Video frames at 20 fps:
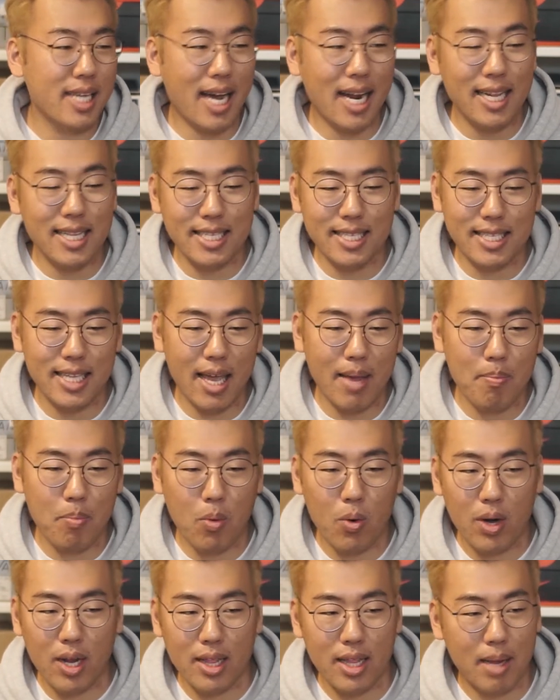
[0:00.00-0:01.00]
got into
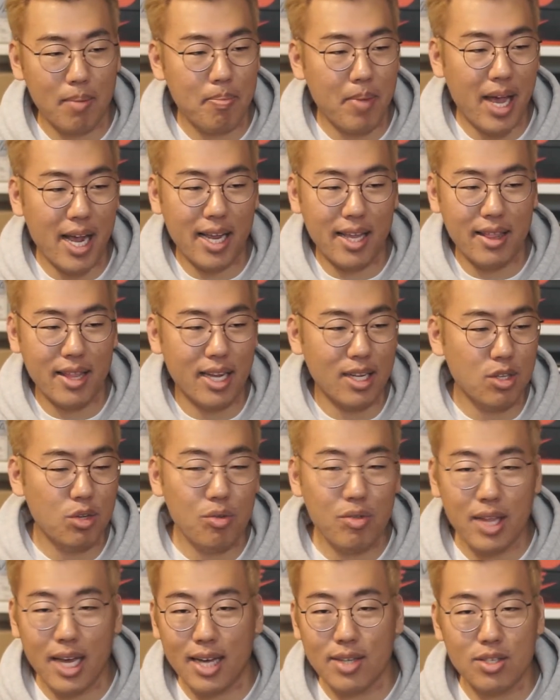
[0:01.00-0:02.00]
skateboarding, like back in like
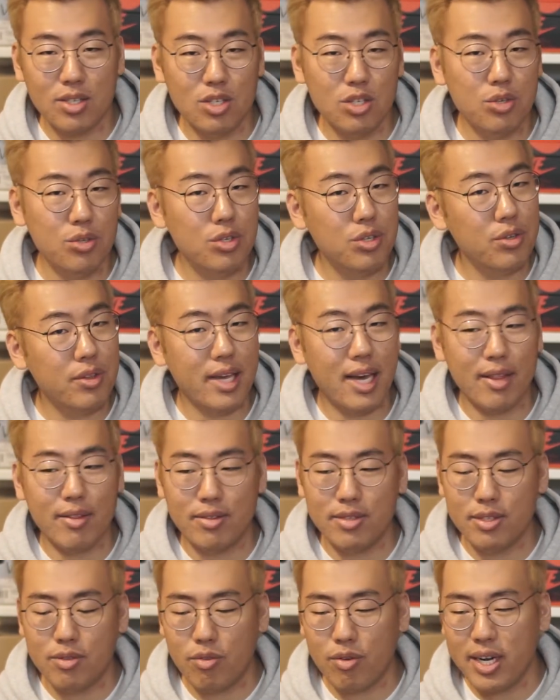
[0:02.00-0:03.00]
2002,
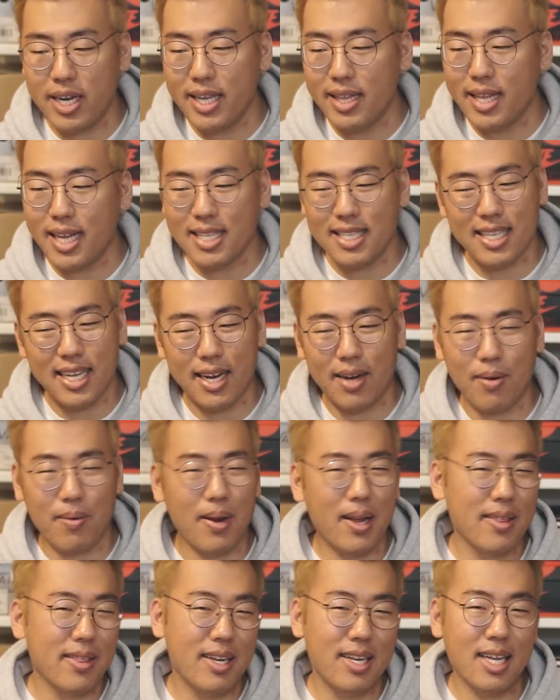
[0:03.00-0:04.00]
2003, that's like
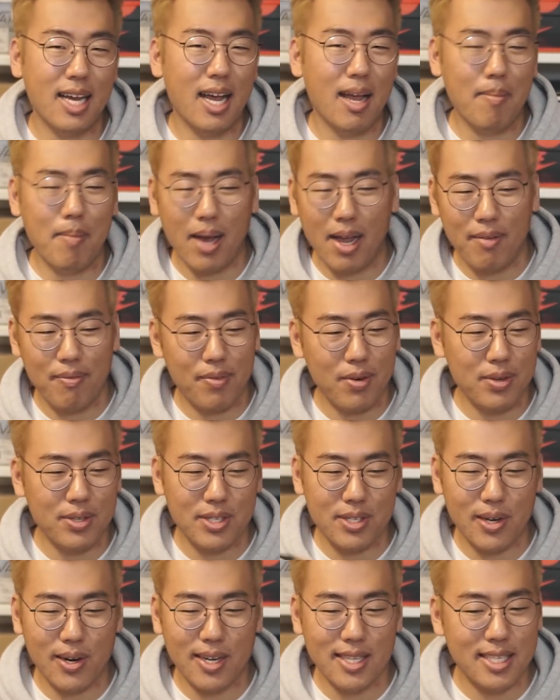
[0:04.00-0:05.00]
around the time I first
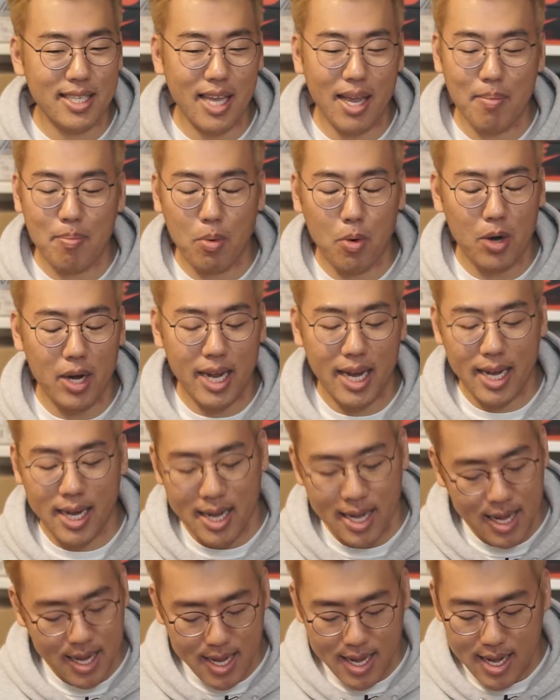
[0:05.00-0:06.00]
started skateboarding,
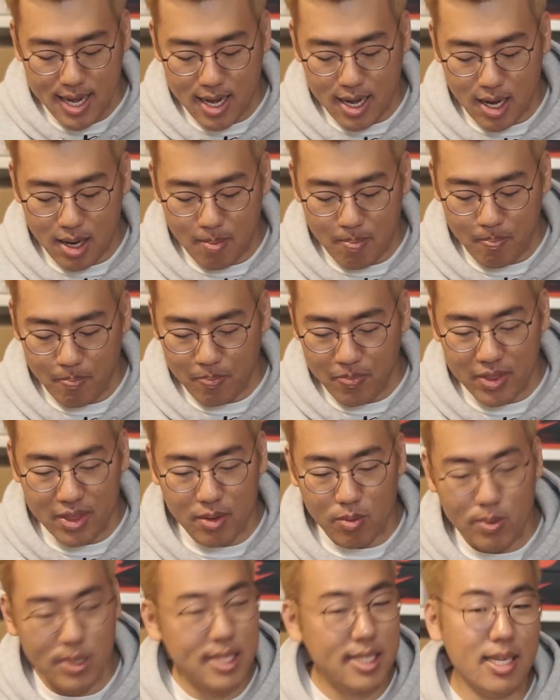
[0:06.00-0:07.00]

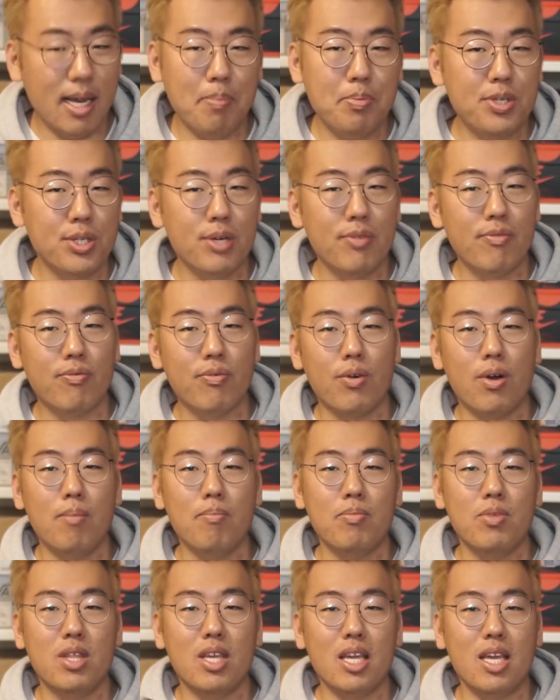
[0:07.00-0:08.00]
the reception
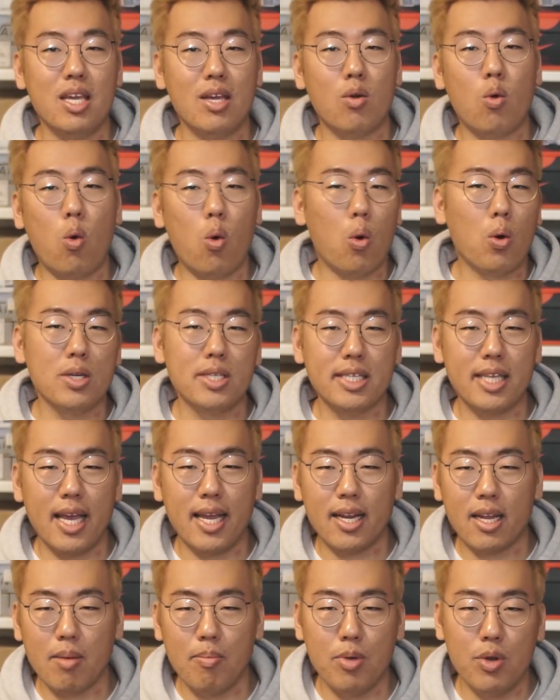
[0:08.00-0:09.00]
from the core
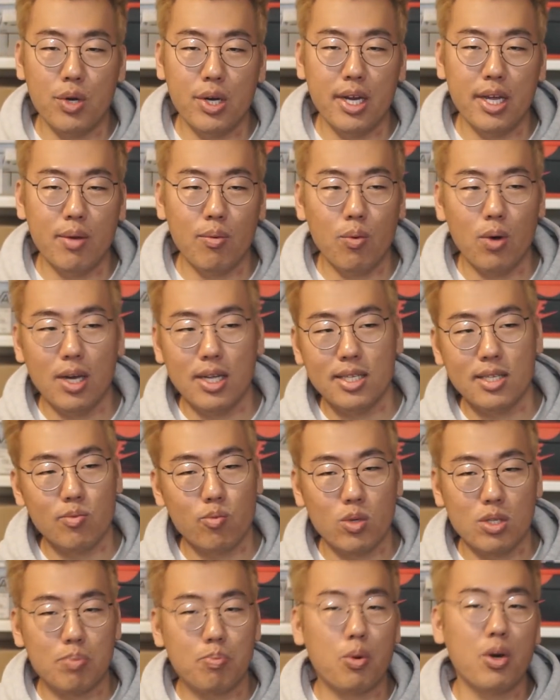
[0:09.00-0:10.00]
skate community was
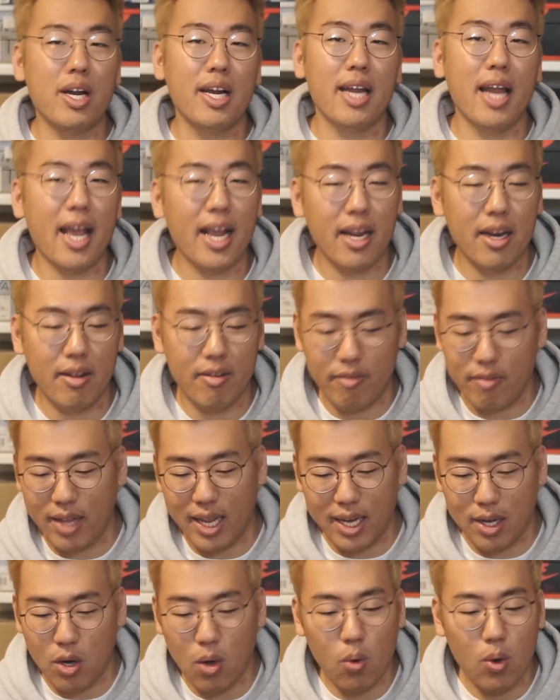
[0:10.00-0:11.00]
pretty negative.
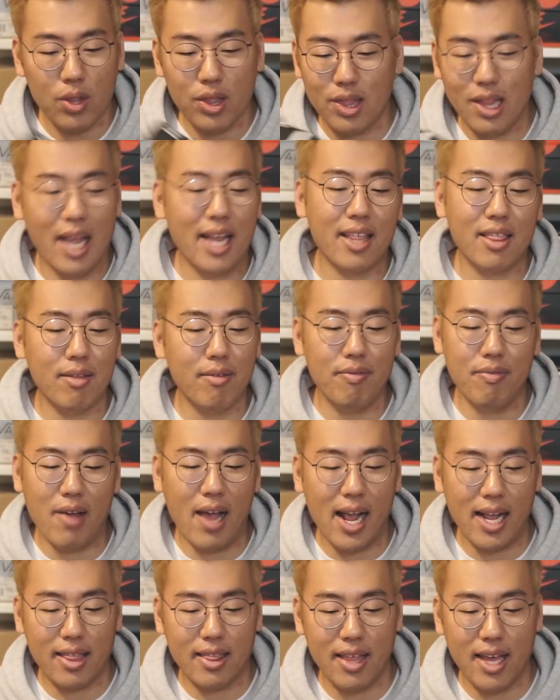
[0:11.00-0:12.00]
Like, no one liked the
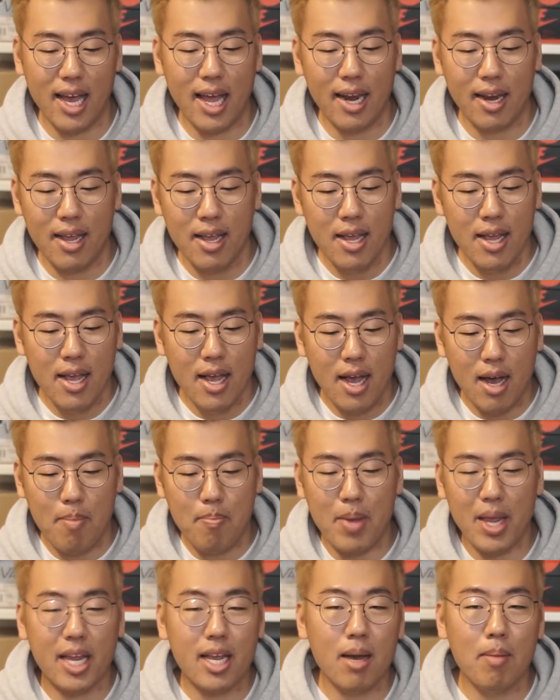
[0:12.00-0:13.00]
fact that a
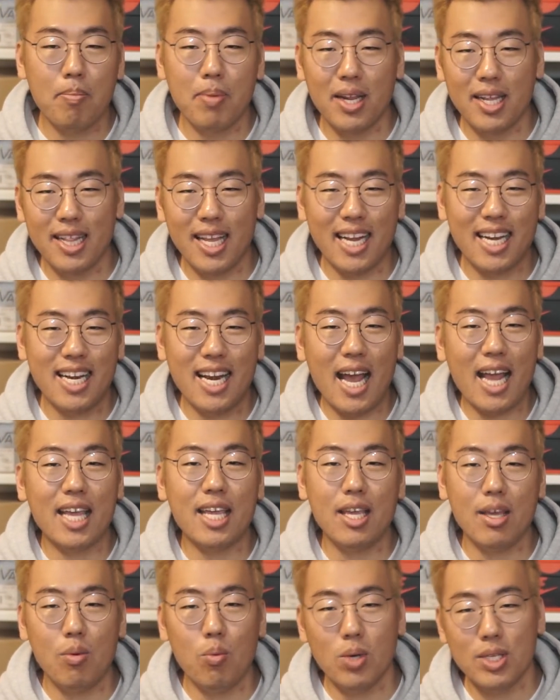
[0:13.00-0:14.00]
big company like
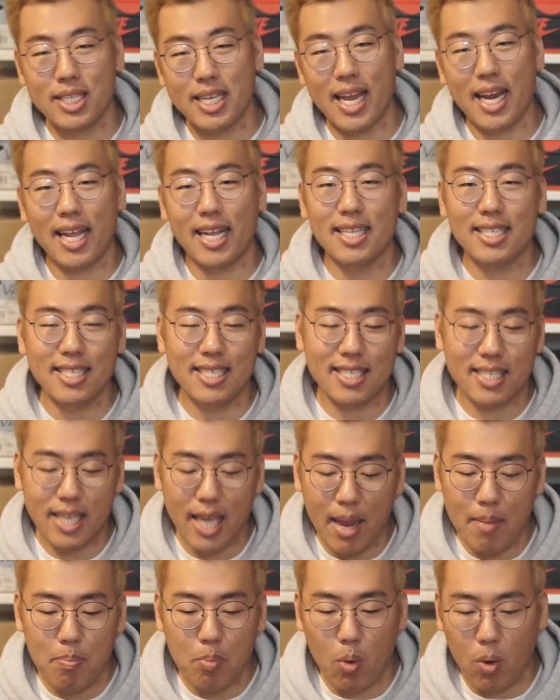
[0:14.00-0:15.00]
Nike was getting into
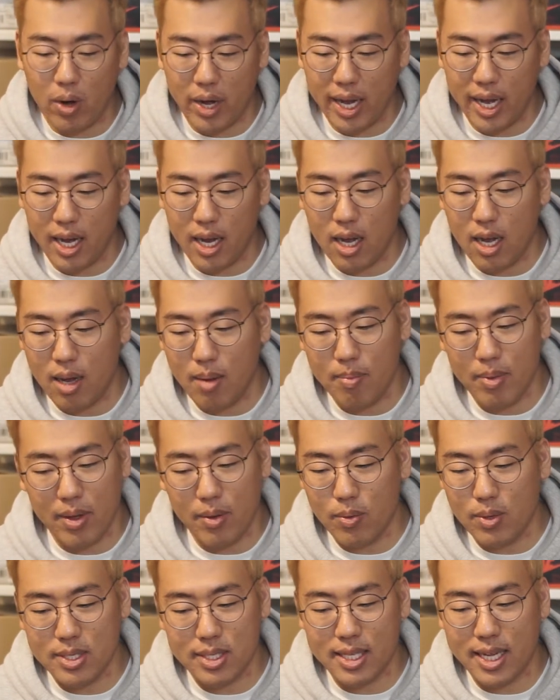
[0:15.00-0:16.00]
skateboarding. It
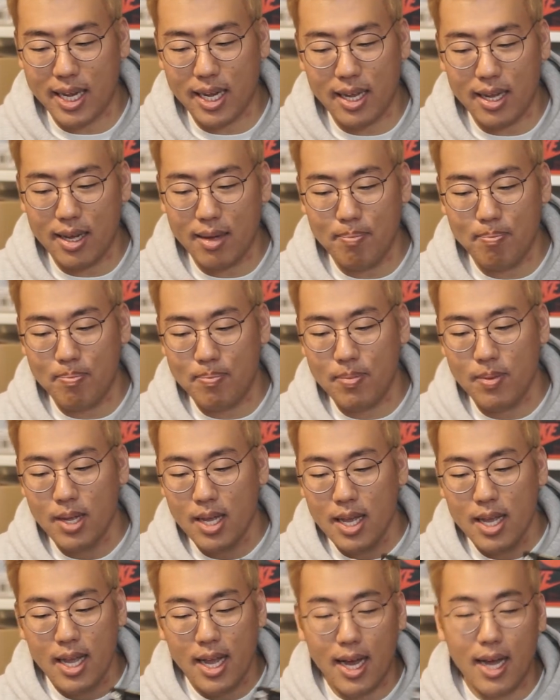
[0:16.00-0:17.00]
was like a
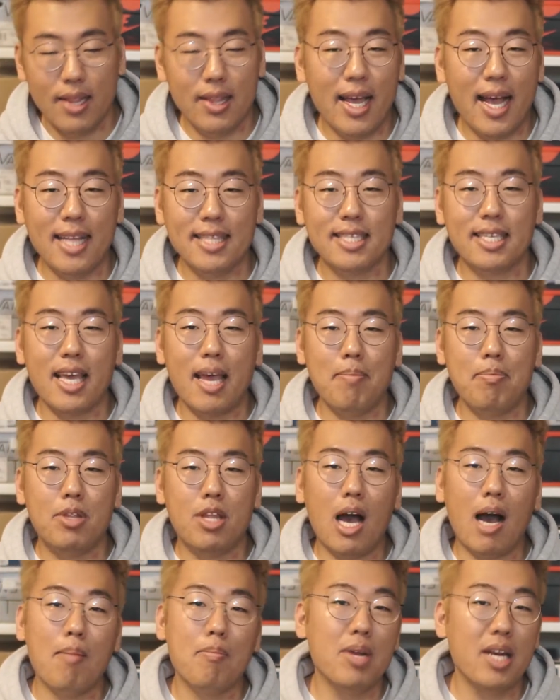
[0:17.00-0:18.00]
landscape
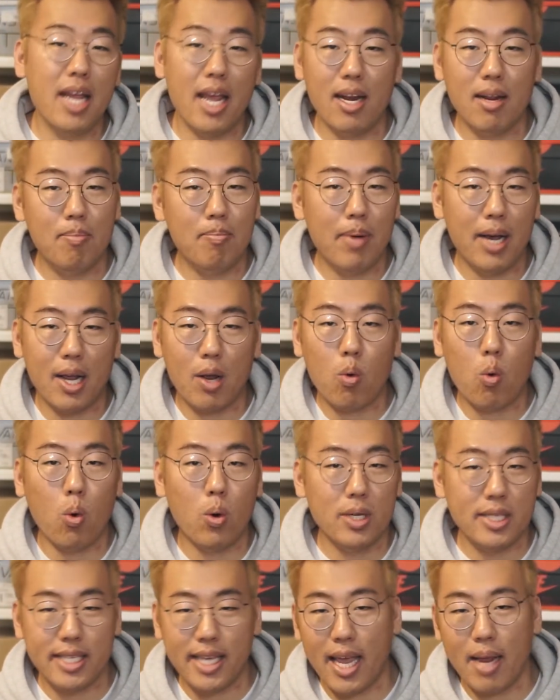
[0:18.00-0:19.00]
dominated by
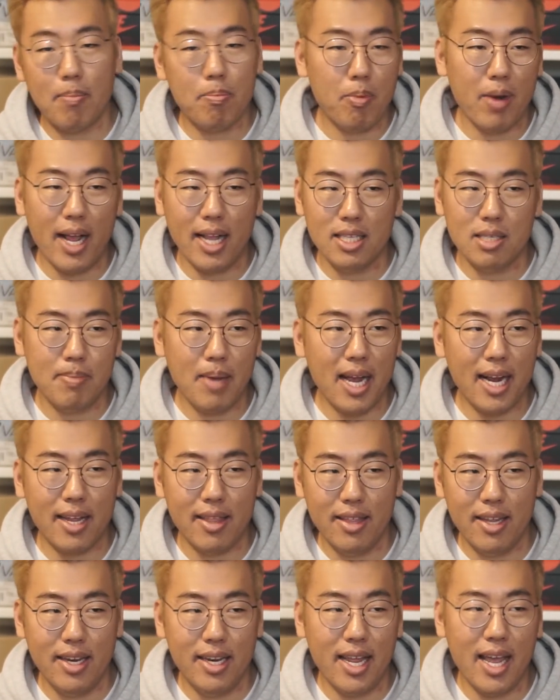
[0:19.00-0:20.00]
core skate brands back
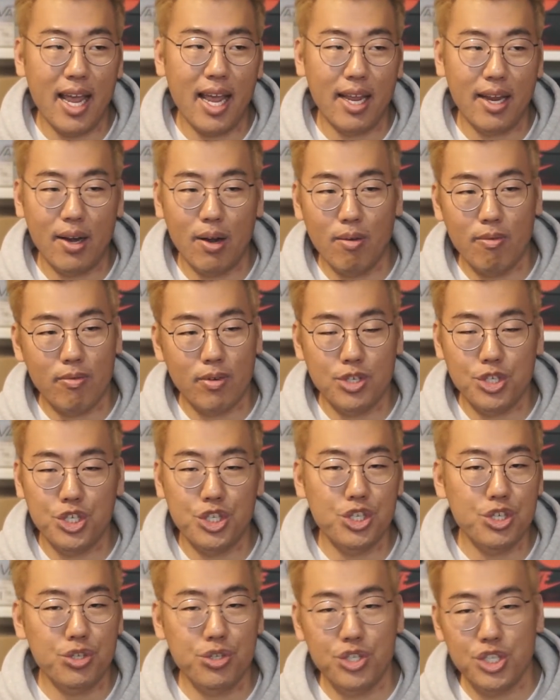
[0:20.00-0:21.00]
in the day. You know, for
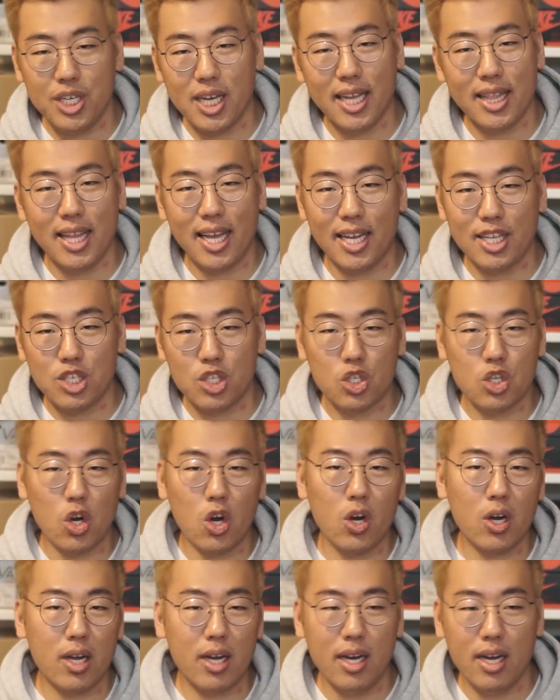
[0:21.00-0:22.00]
shoes, you had like
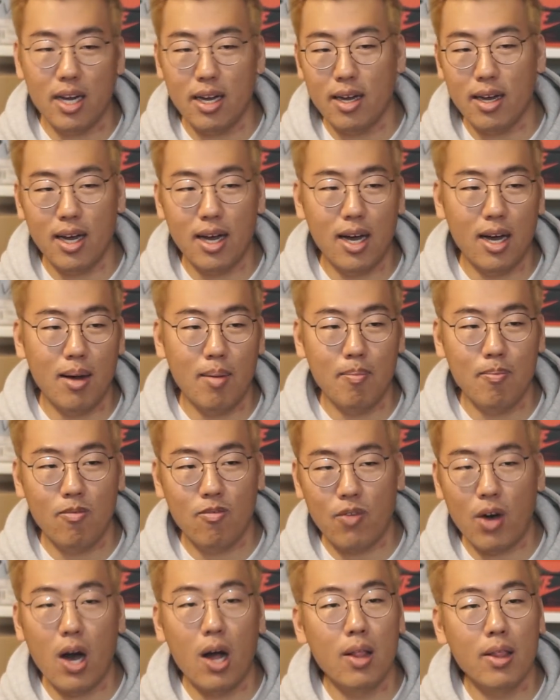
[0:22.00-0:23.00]
Circa,
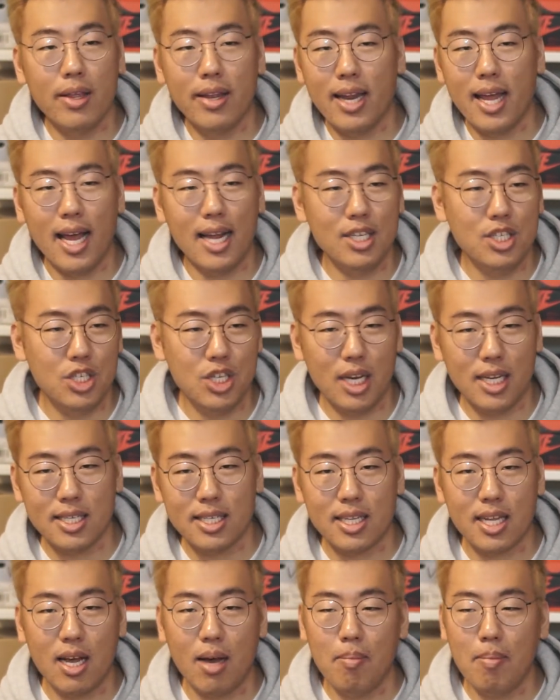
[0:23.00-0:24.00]
Fallen had
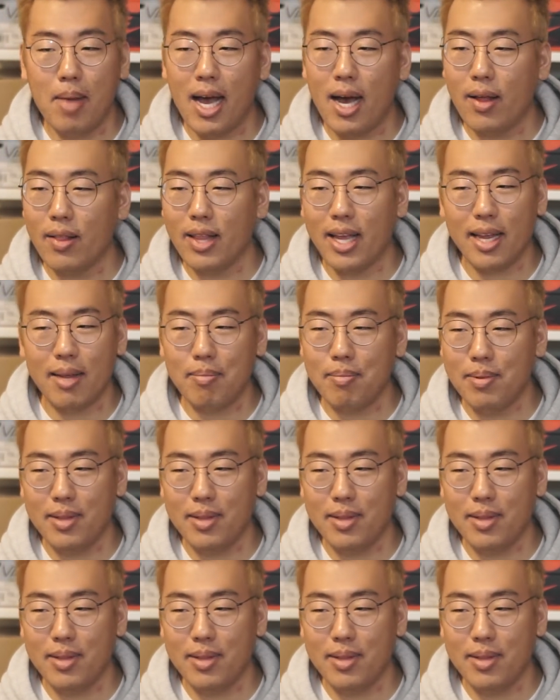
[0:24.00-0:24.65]
just come out like